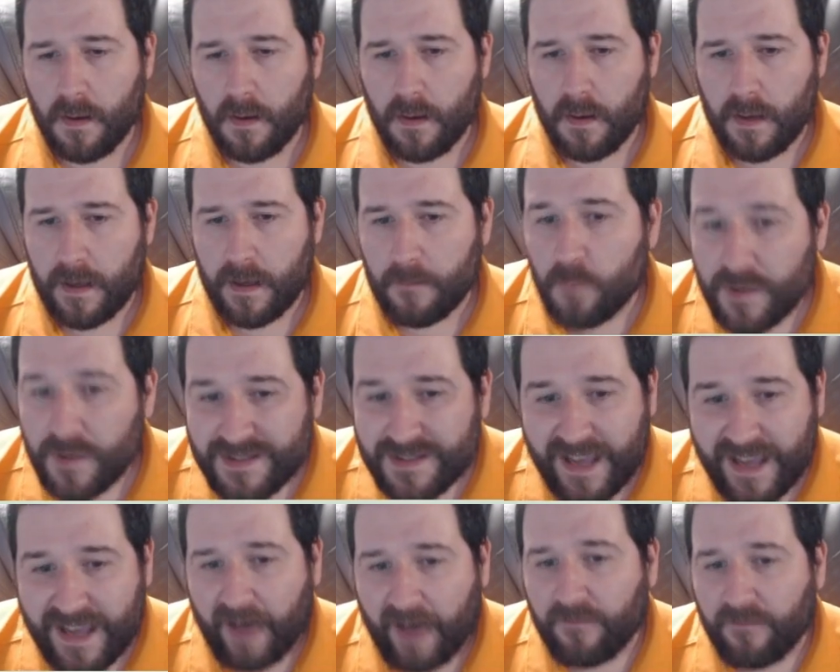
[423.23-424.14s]
And with
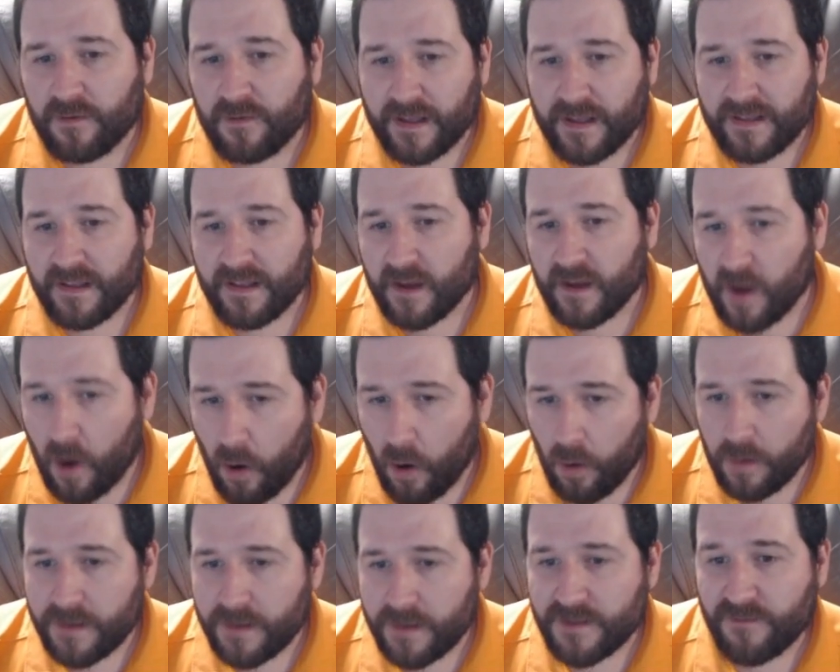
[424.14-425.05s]
scaffolding, the
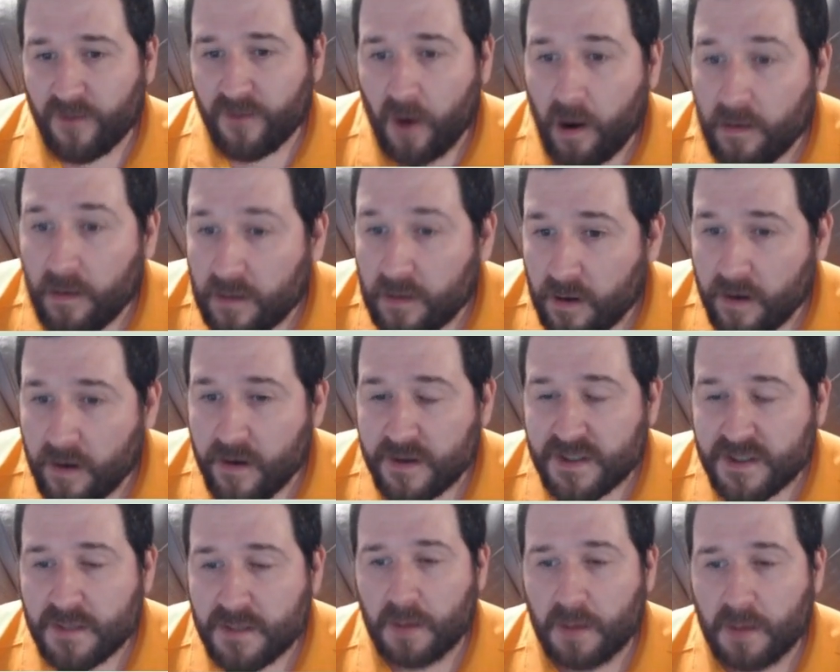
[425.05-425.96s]
goal is for our
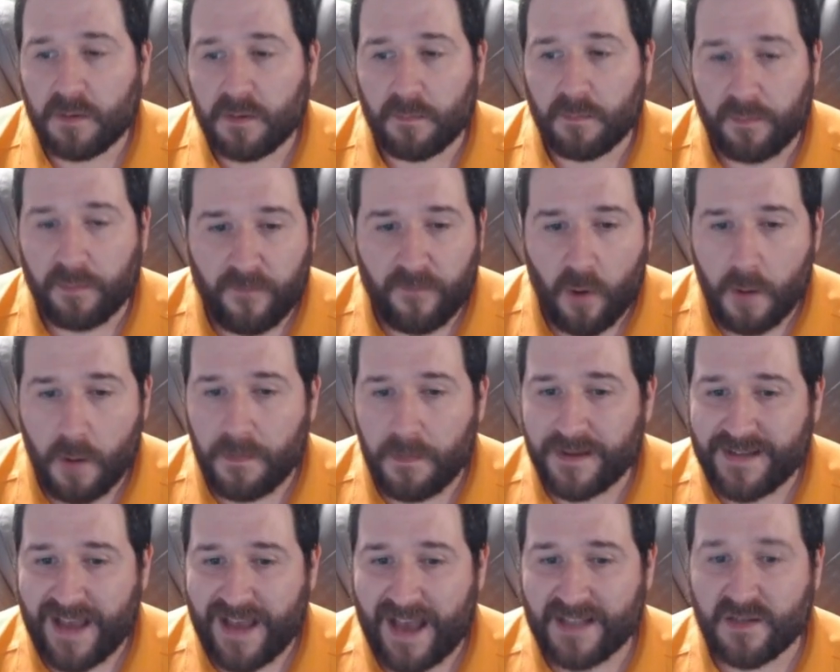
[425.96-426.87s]
learners to be able to perform
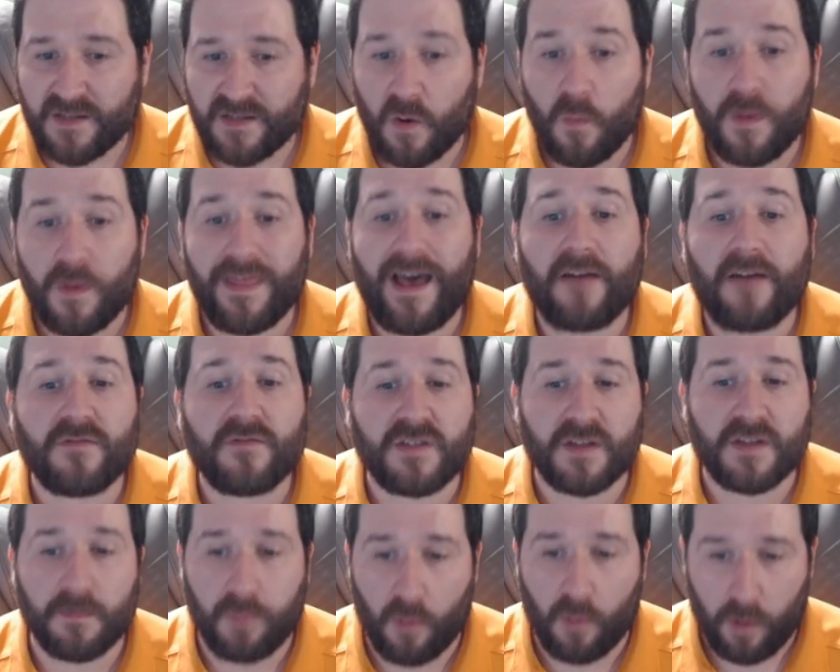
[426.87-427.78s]
the task without
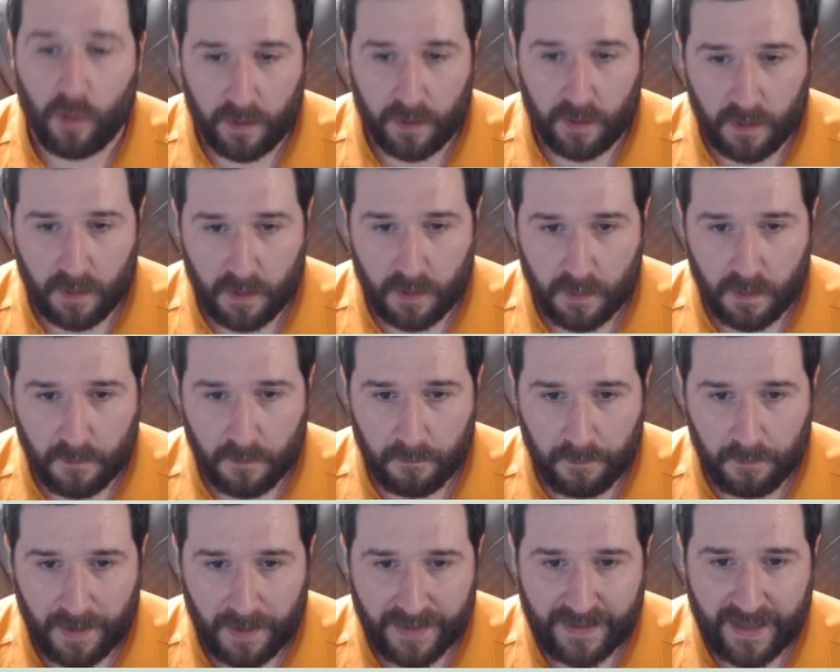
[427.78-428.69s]
support
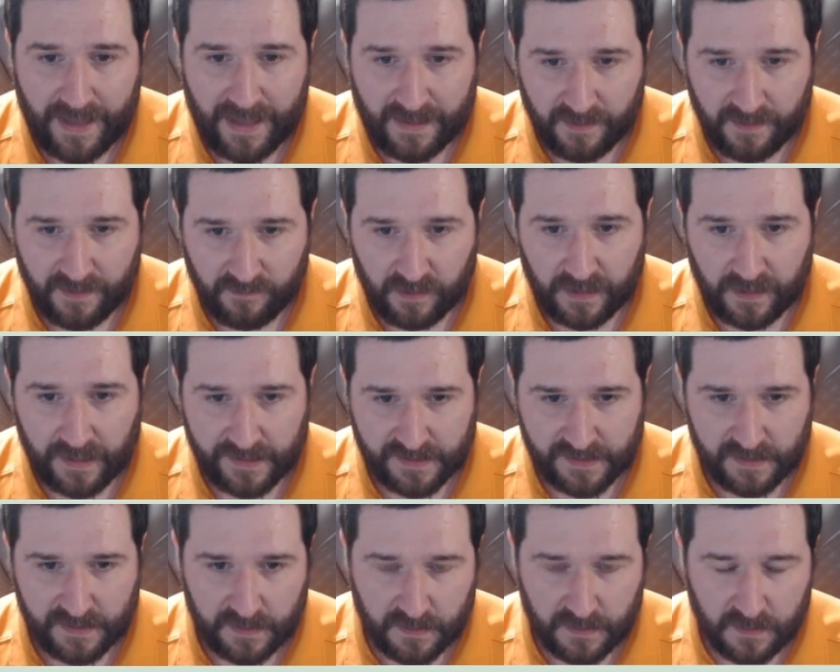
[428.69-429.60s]
by the end of the
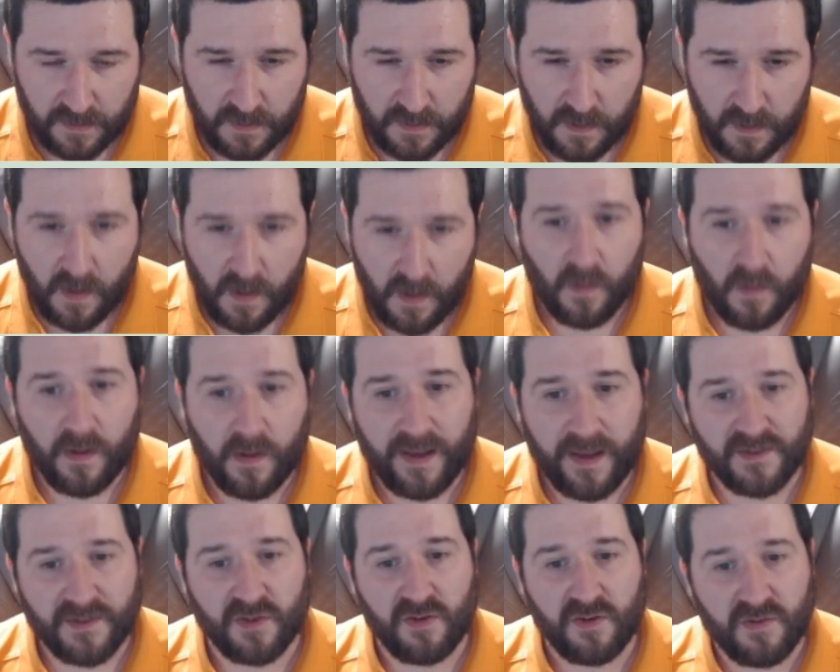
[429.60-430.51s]
lesson.
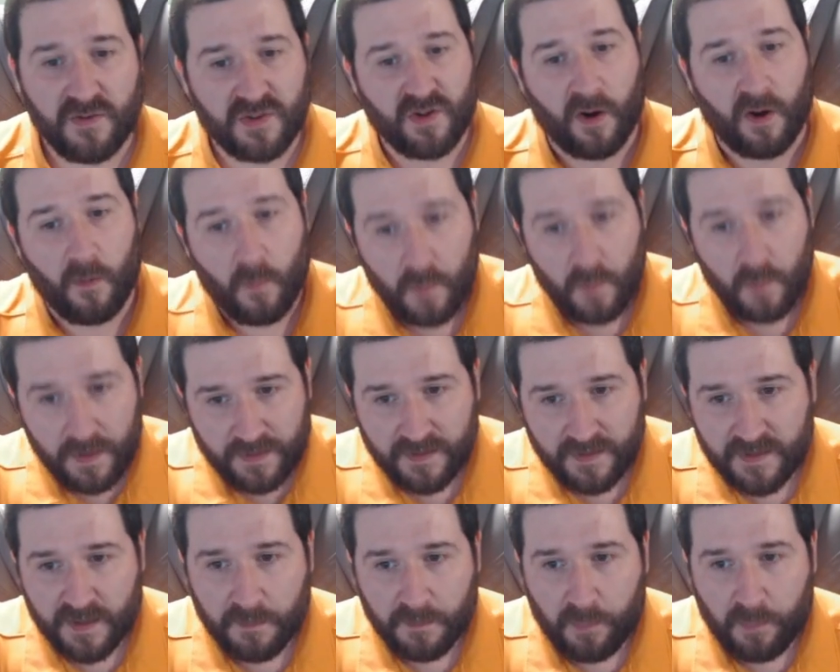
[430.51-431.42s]
Okay, so you start with
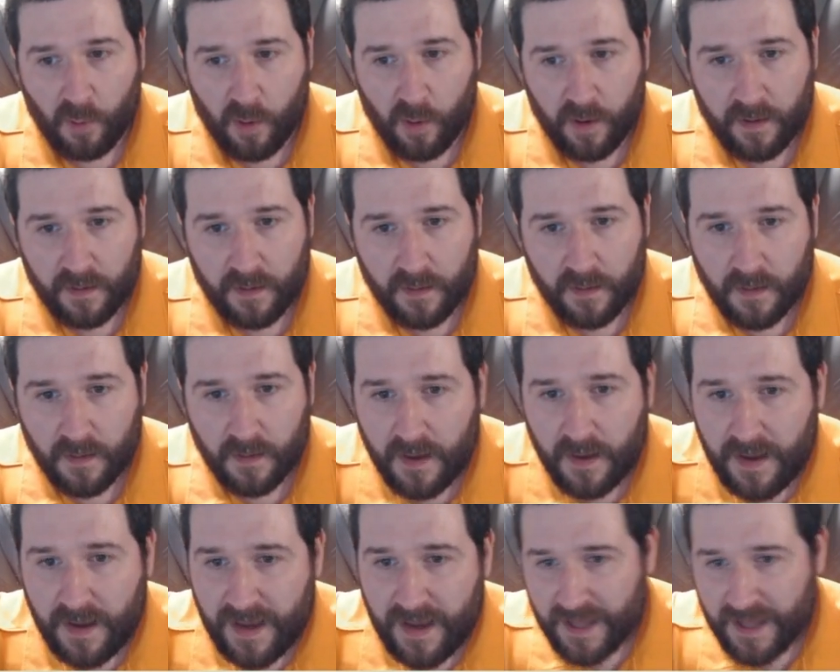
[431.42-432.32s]
the support,
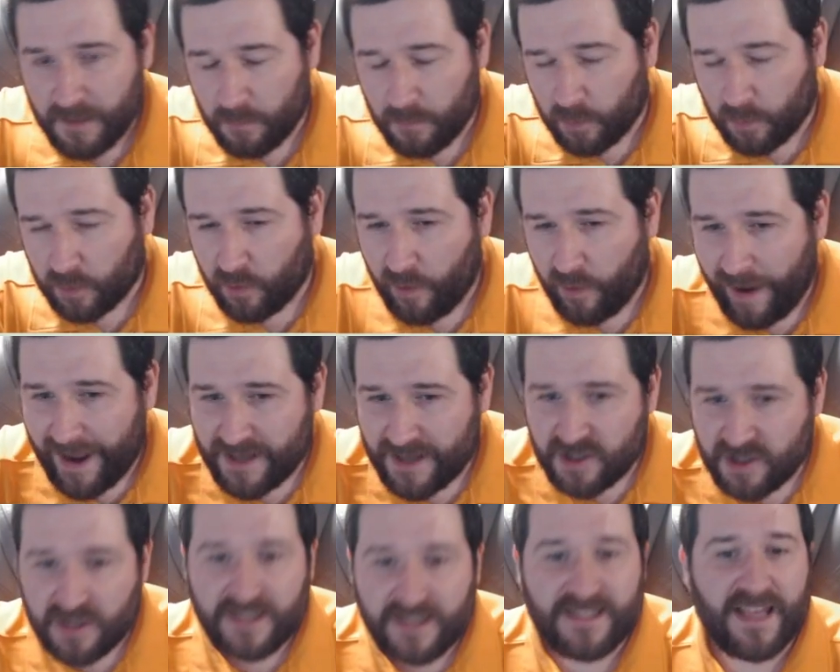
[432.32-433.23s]
and then we're
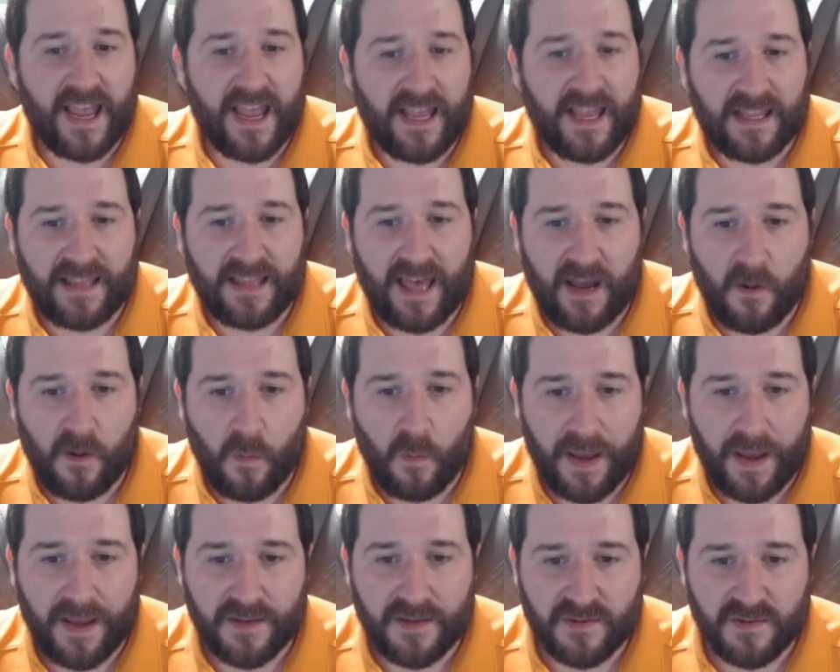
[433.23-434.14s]
gradually taking that
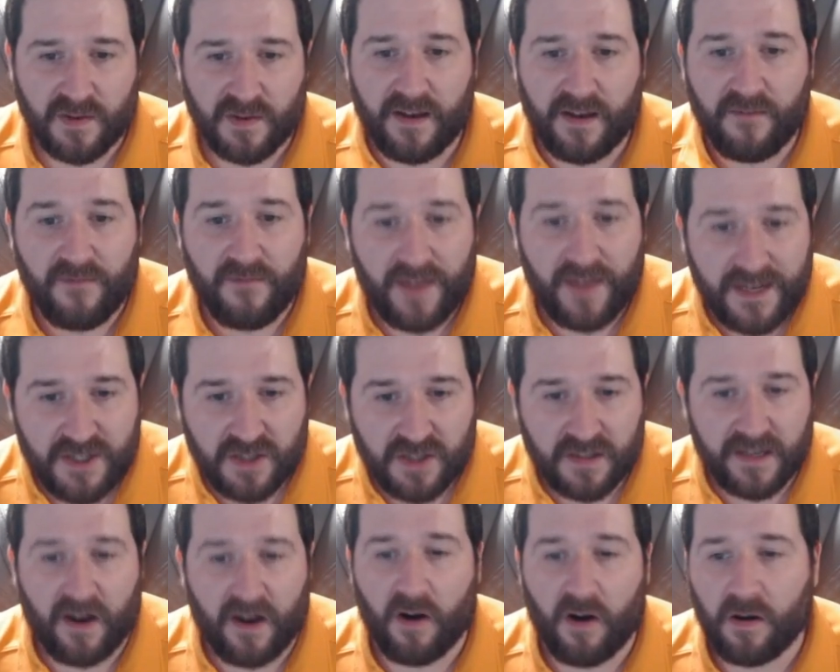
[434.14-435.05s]
away so that
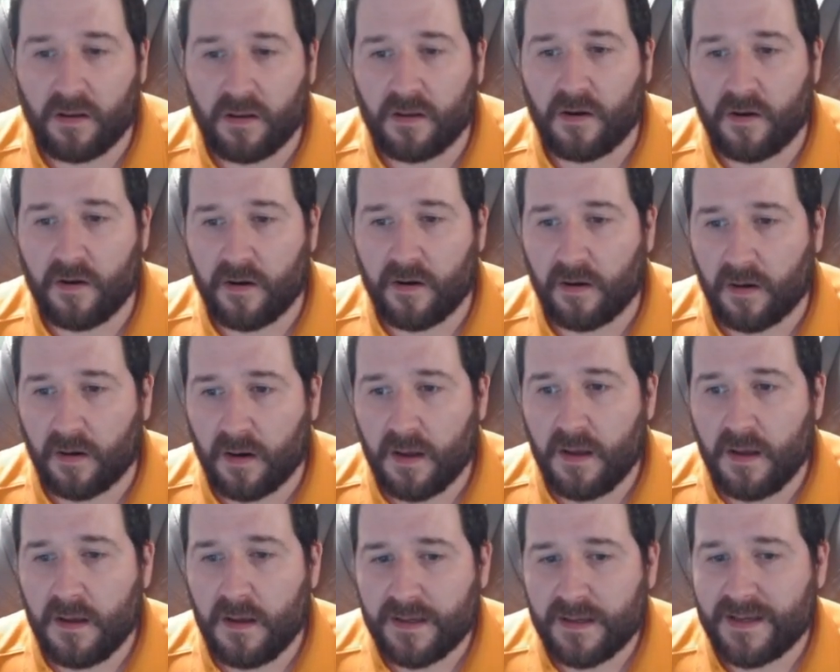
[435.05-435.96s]
eventually our learner
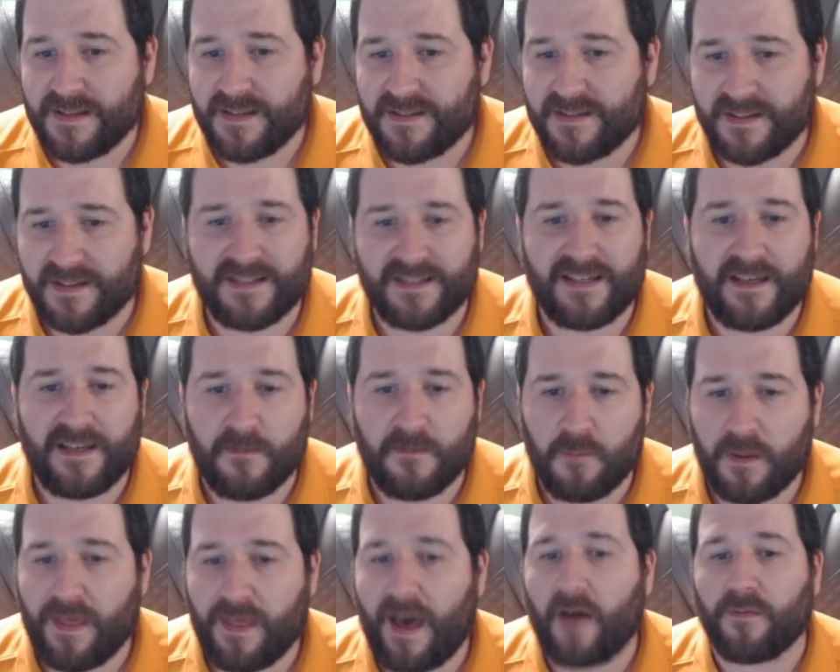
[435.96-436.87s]
can succeed
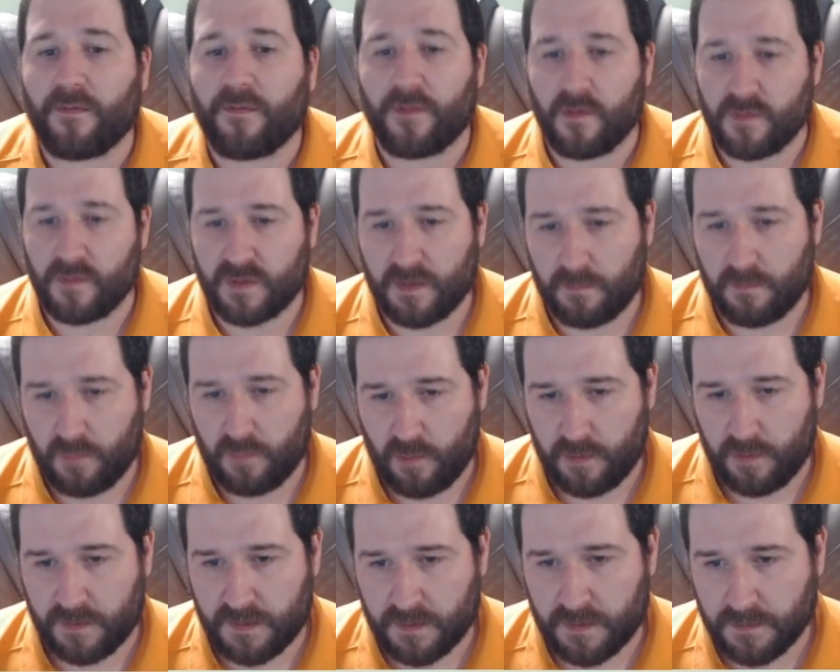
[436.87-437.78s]
without those
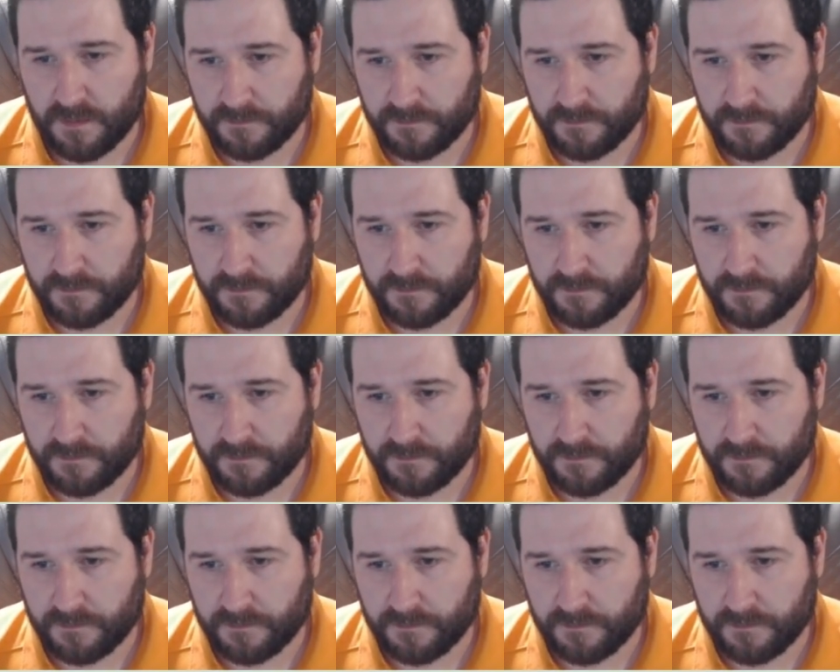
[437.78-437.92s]
supports.